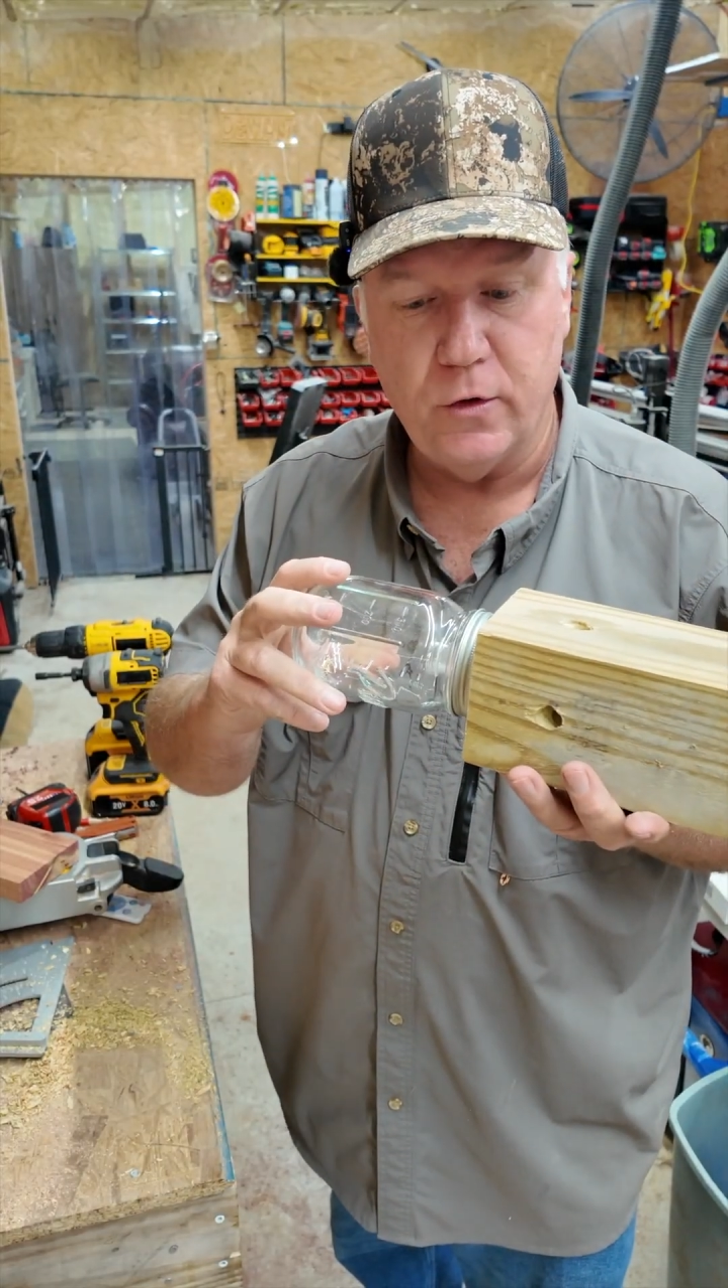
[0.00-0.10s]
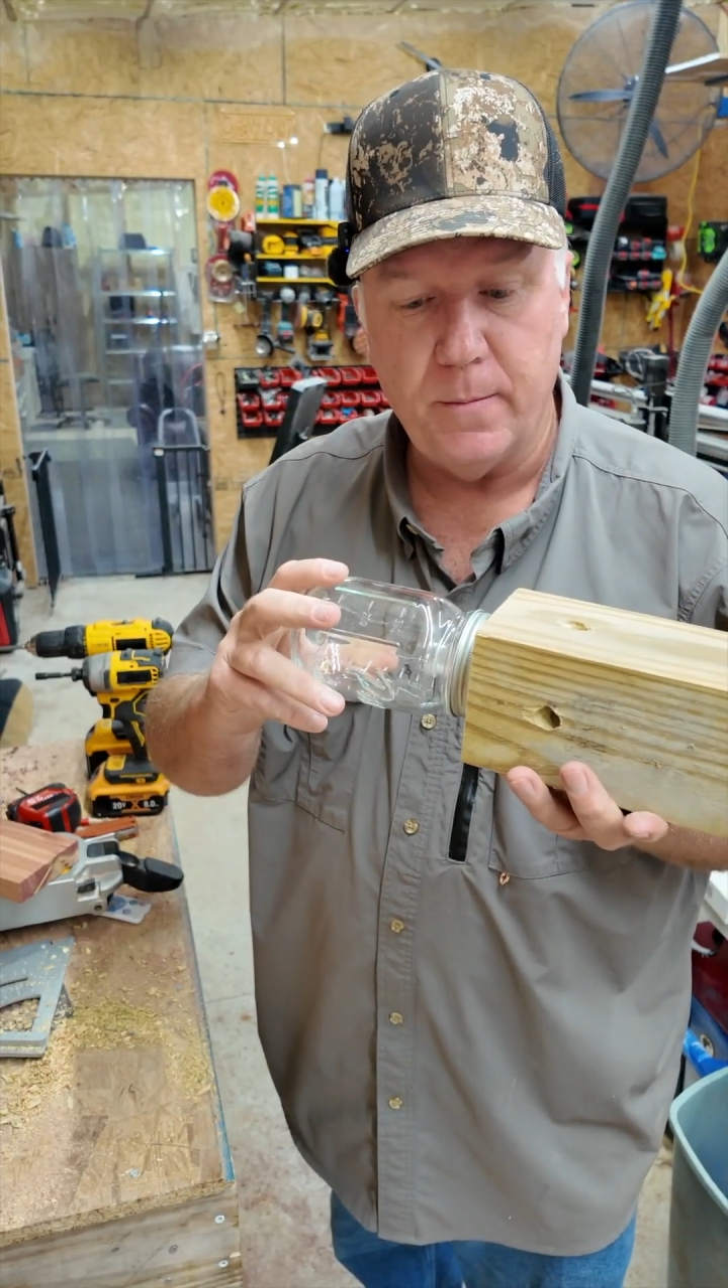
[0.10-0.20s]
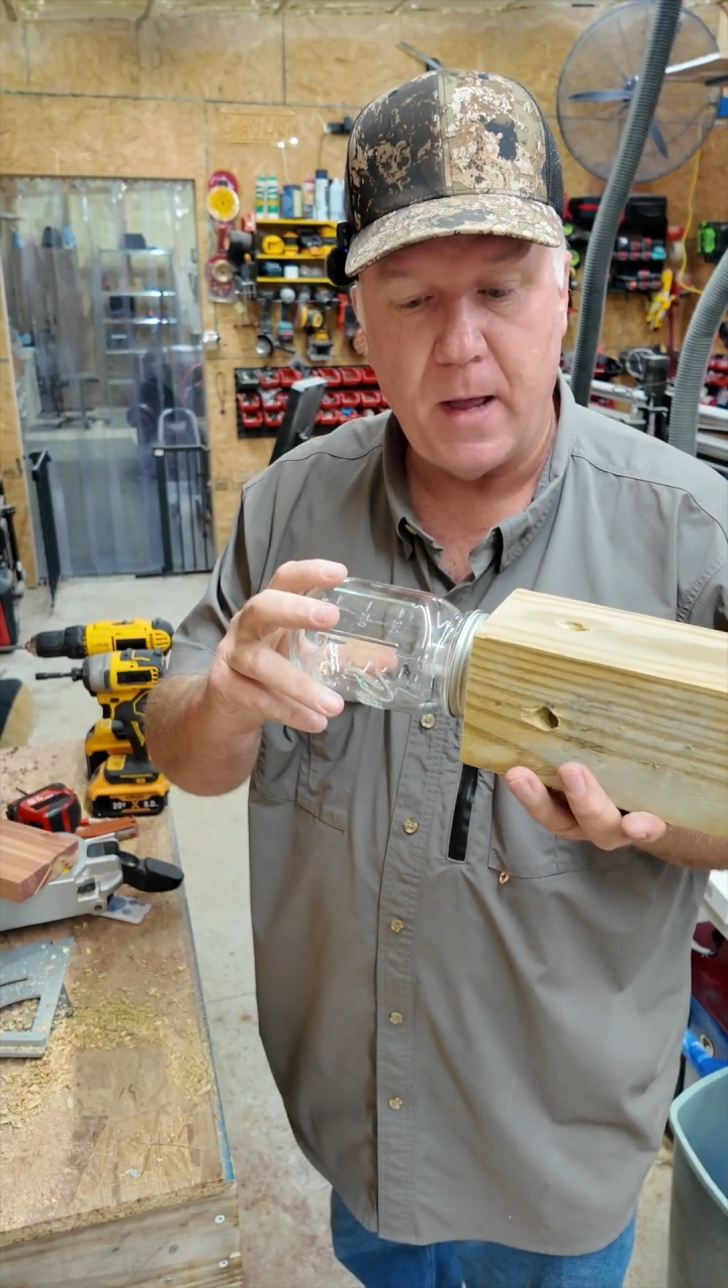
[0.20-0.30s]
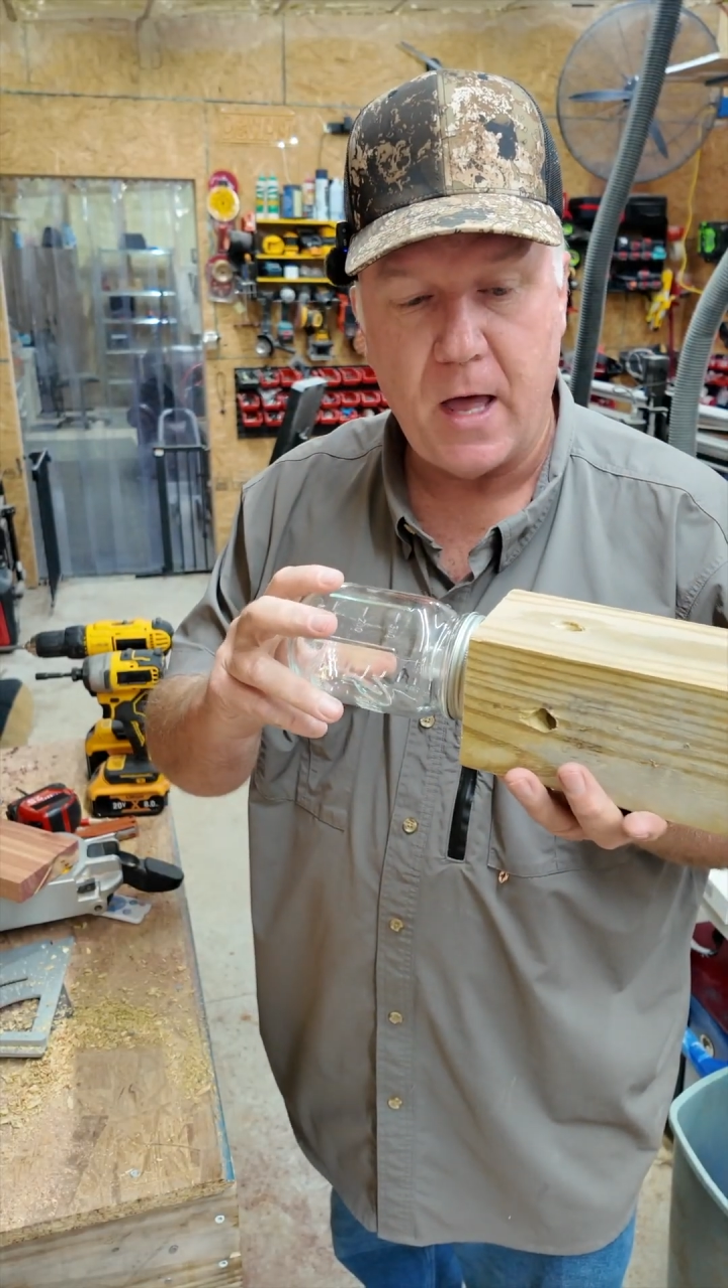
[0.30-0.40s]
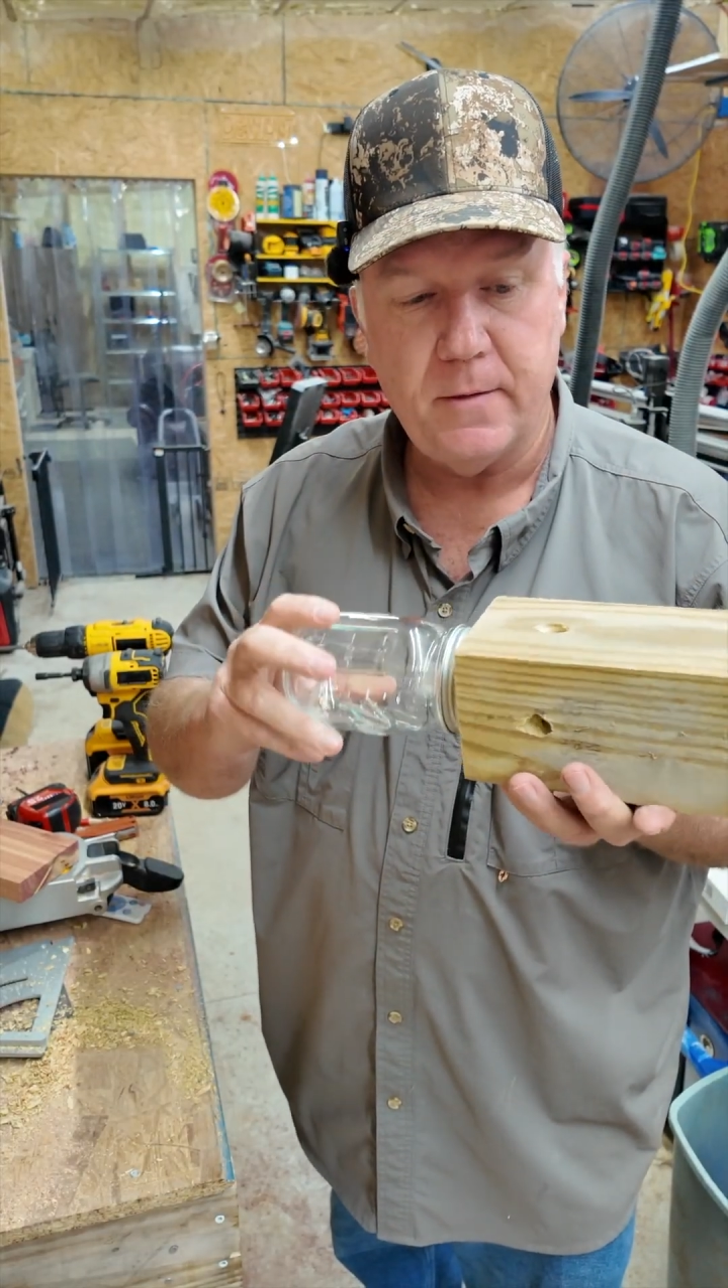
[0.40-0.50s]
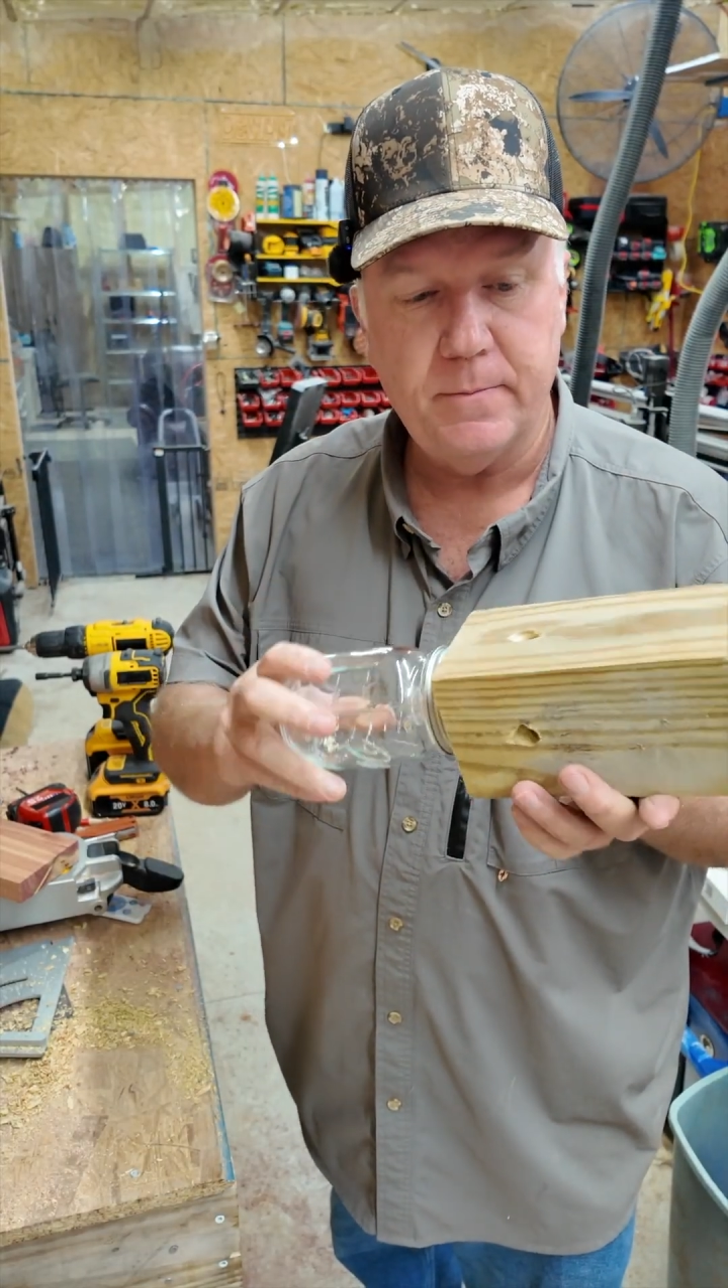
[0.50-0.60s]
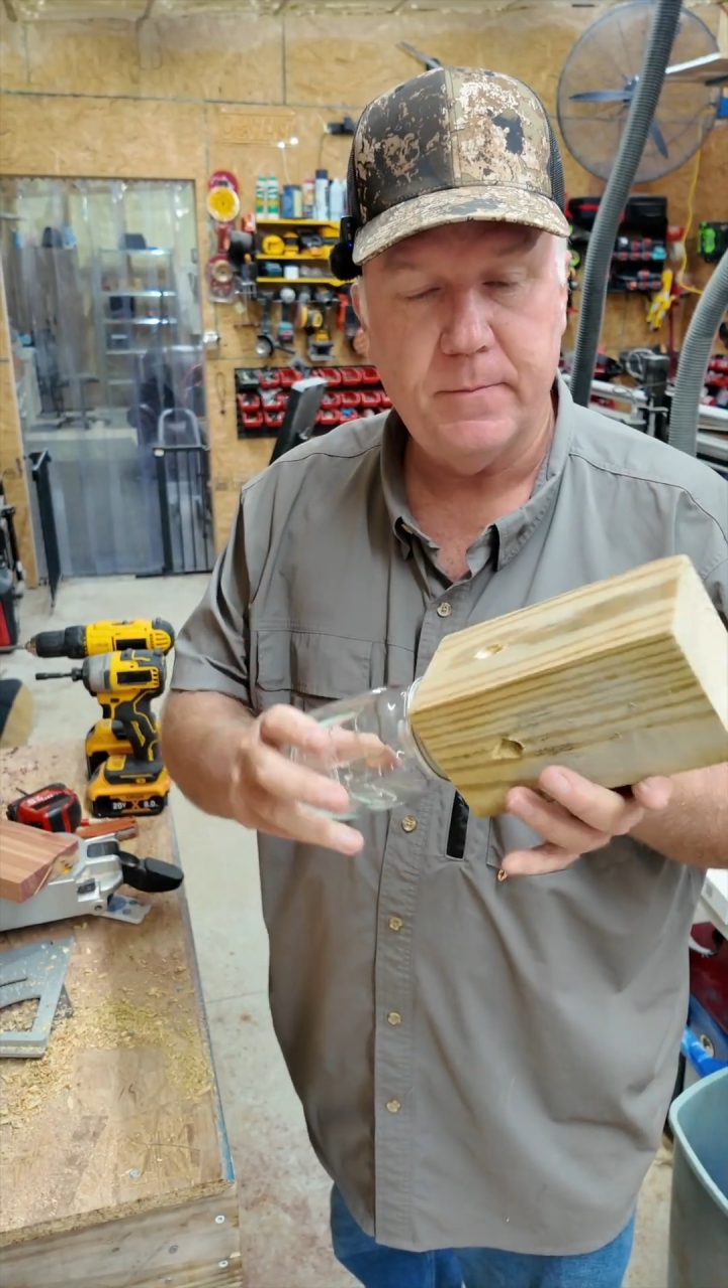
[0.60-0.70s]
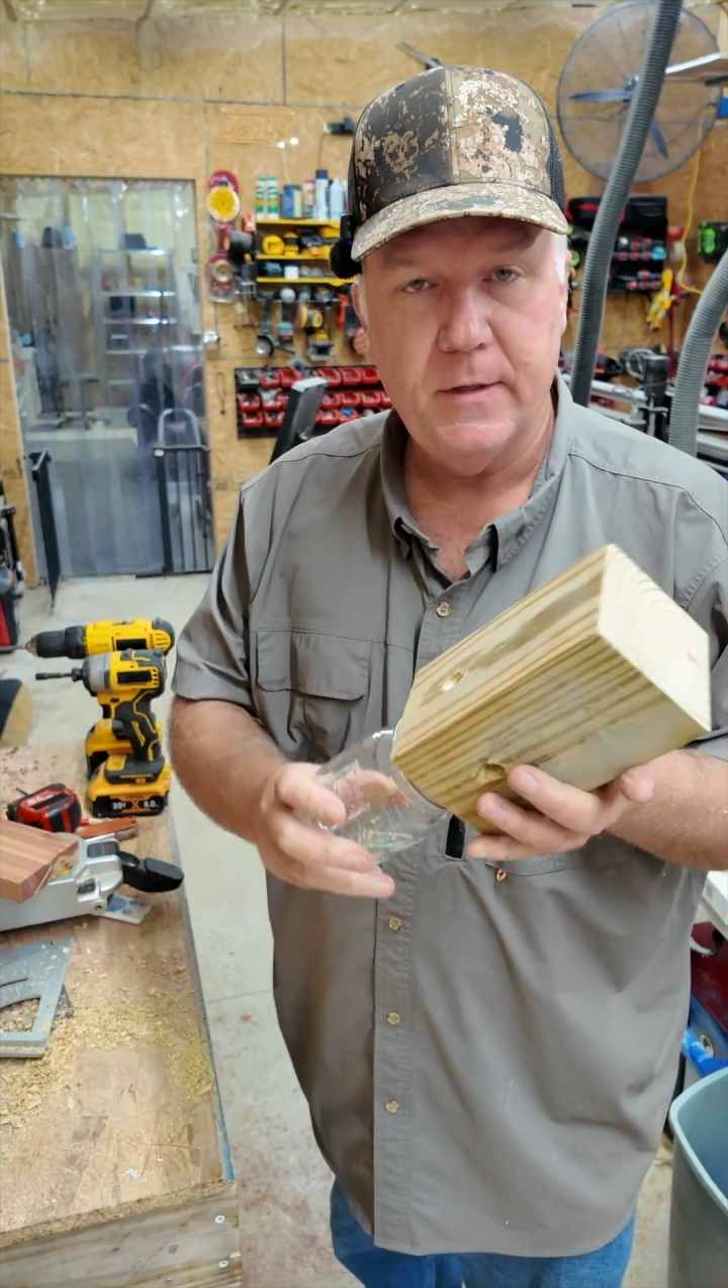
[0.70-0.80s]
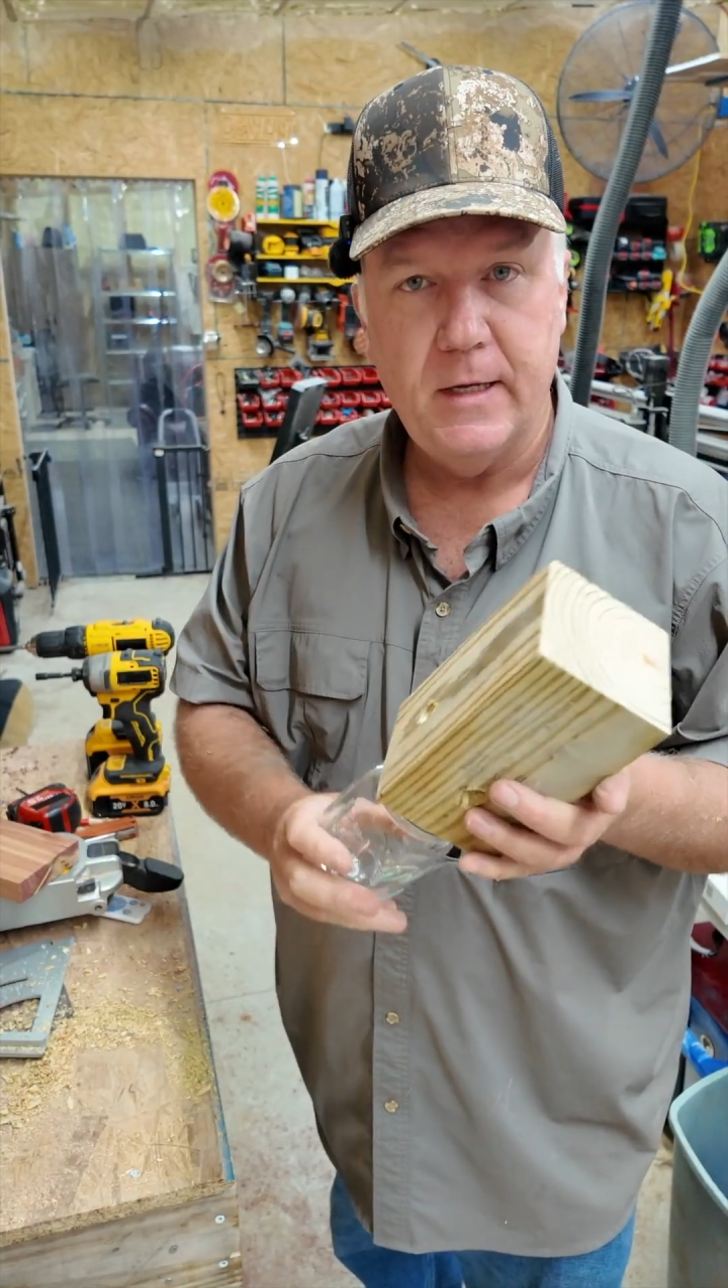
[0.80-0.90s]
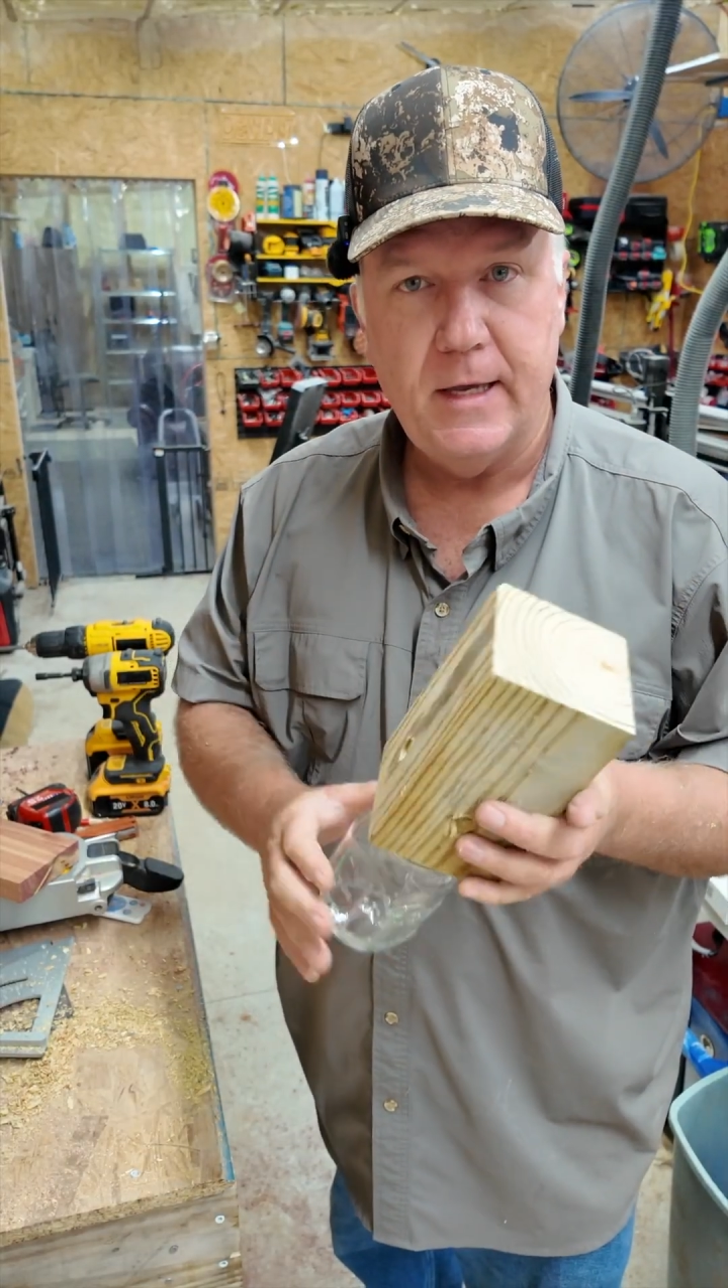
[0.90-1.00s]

the bottom